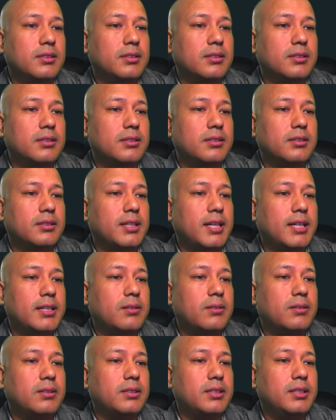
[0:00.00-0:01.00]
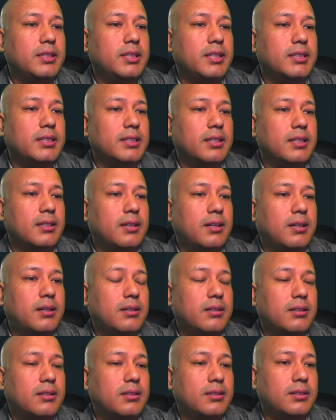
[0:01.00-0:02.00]
Nikon DSLR,
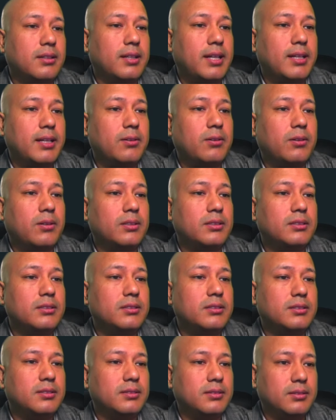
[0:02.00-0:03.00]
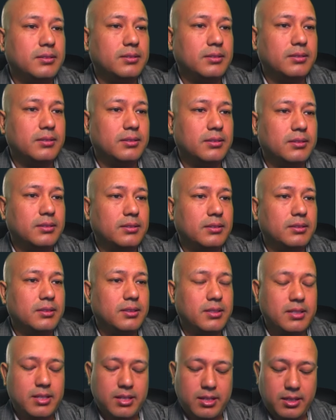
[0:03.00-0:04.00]
Nikon
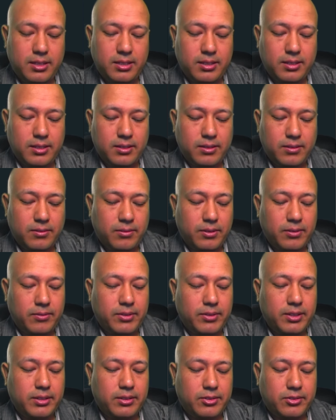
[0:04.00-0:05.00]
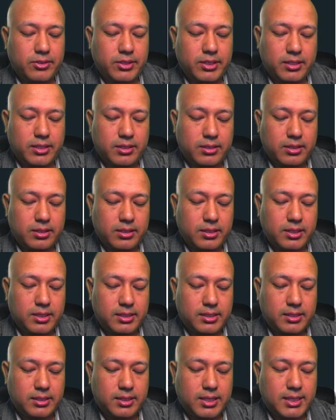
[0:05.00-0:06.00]
D5300. Let's say
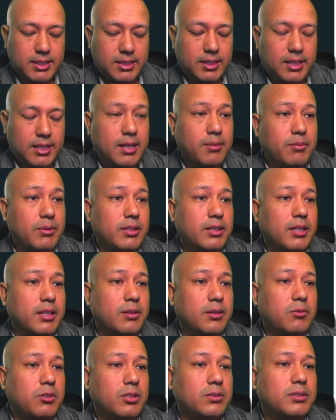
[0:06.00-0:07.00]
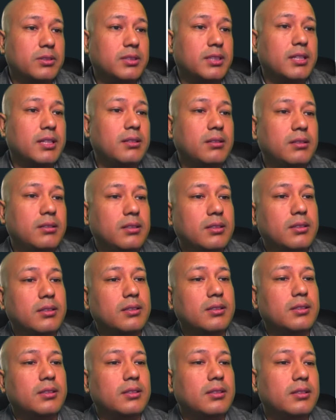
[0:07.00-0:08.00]
that's the camera that I want to sell,
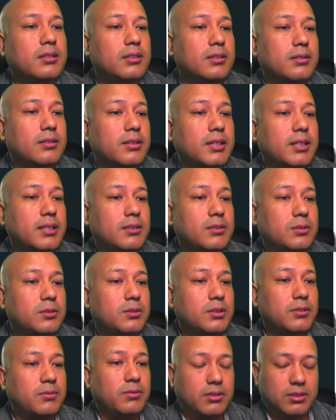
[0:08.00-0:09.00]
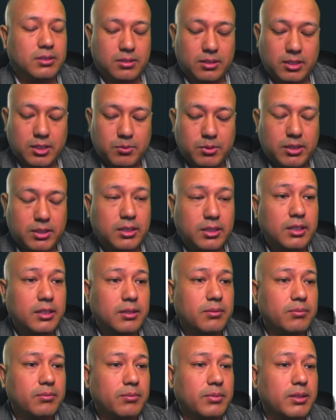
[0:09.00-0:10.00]
right? So default cost per click,
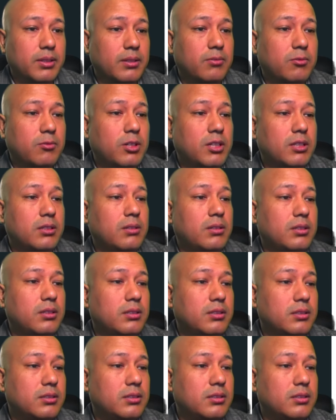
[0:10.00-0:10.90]
bid of $1.